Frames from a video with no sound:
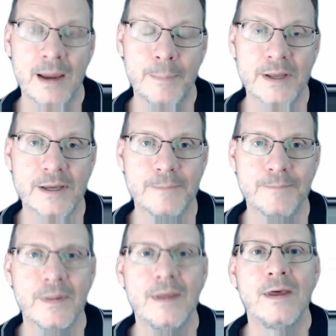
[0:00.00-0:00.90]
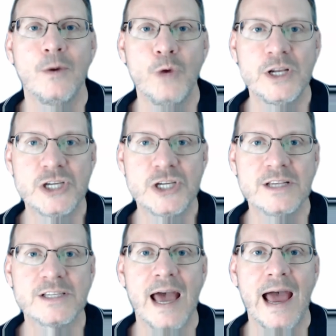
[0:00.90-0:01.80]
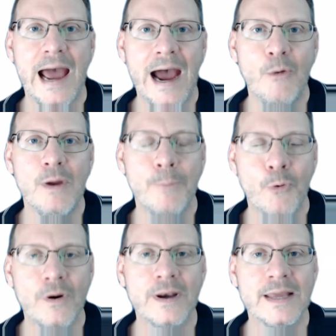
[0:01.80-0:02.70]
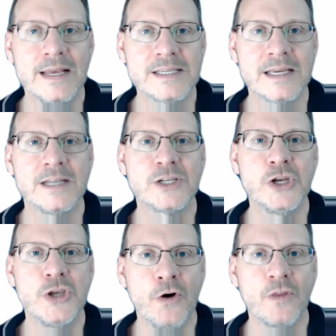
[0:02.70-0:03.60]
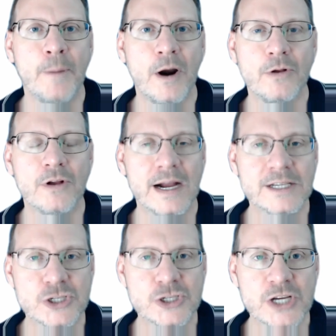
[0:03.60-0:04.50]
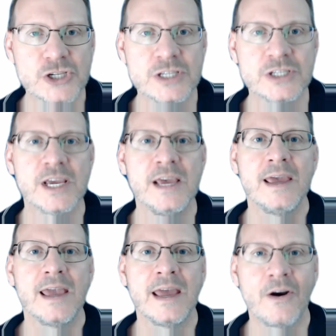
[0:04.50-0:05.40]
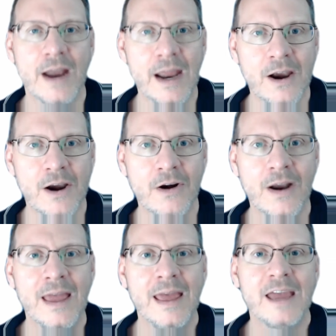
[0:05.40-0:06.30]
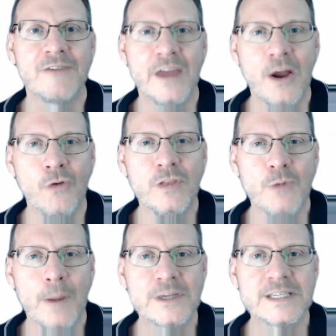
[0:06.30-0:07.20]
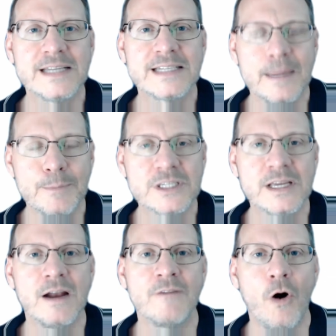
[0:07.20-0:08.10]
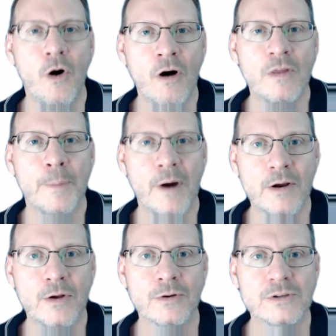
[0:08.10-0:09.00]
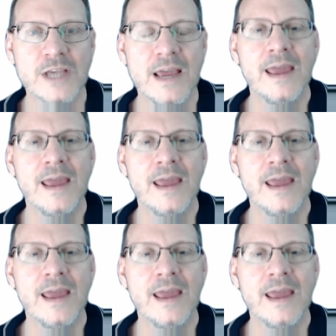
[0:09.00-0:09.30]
opinion, which is how important is it to know the particle concentrations in our air if they only represent 10% of all the particles